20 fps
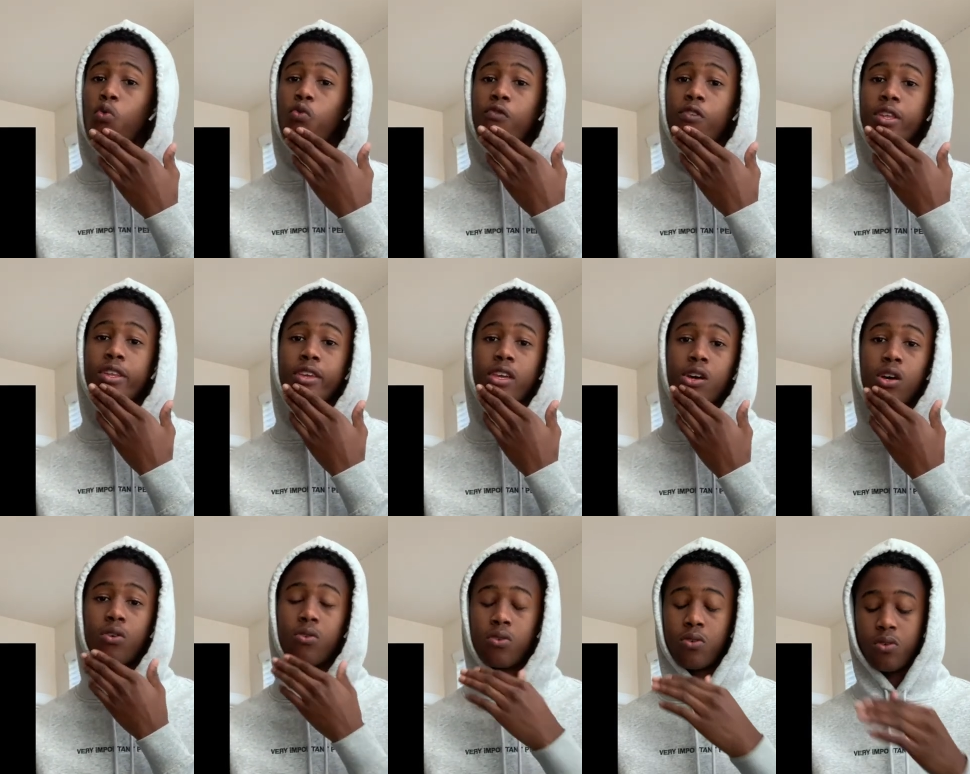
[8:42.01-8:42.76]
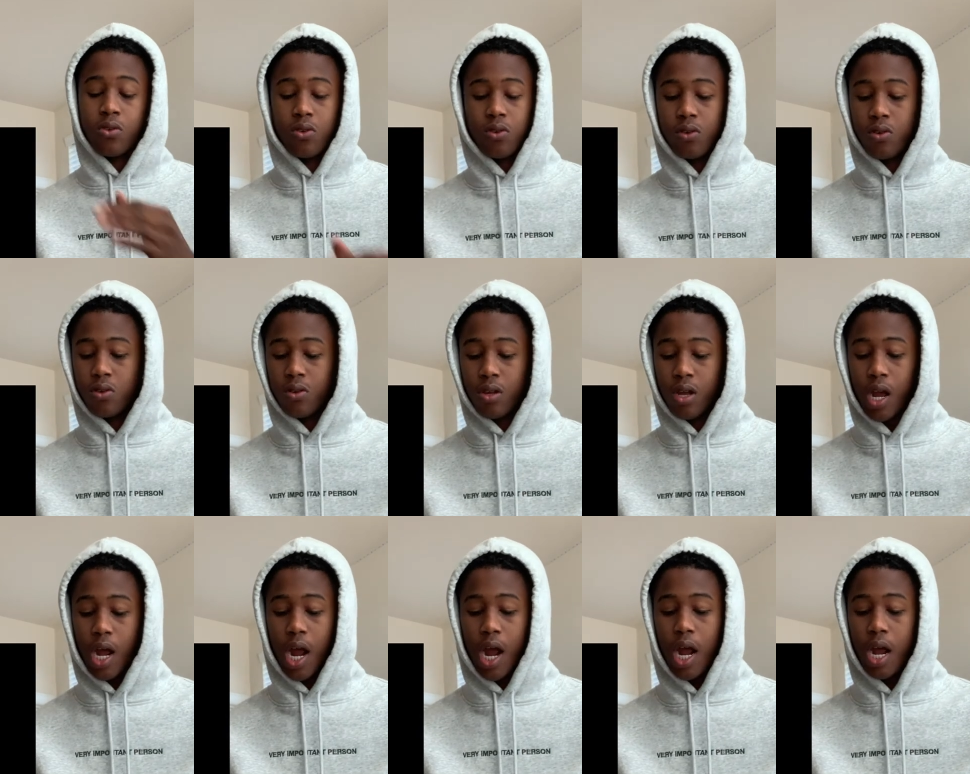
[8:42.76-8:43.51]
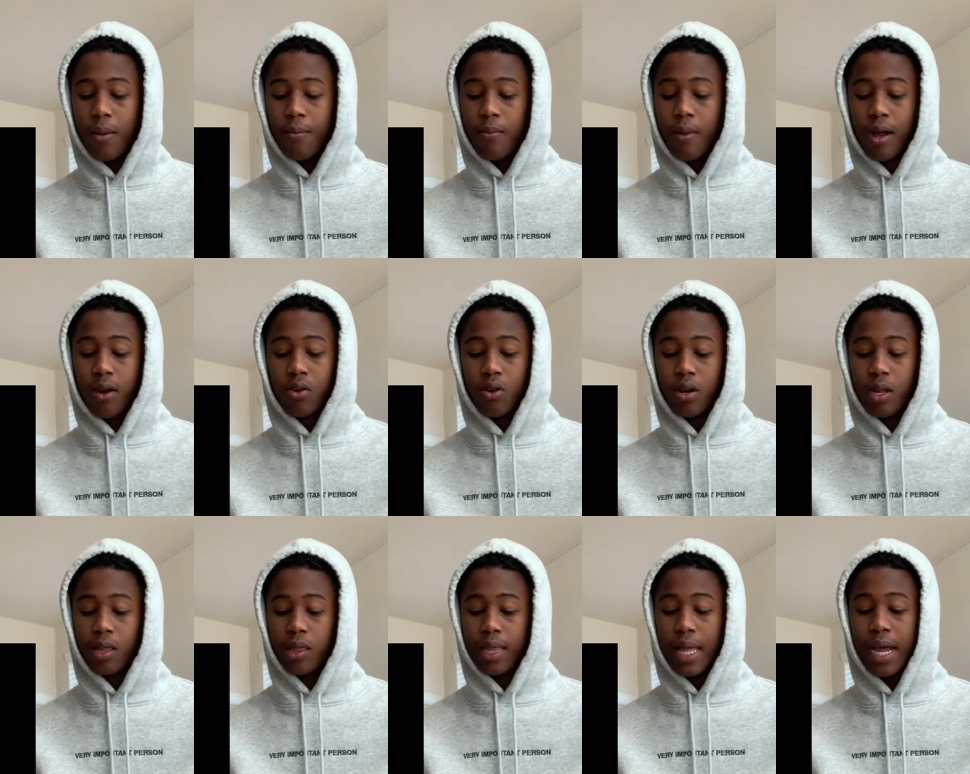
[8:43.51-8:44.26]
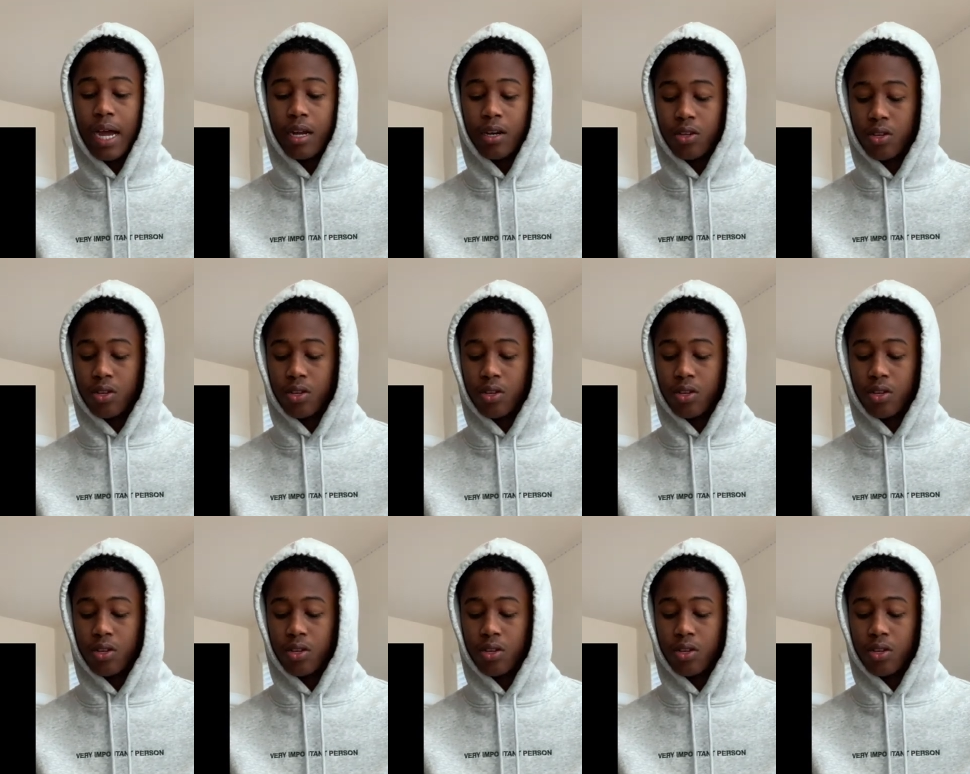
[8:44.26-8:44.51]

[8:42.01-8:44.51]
video. I'm not gonna lie to you.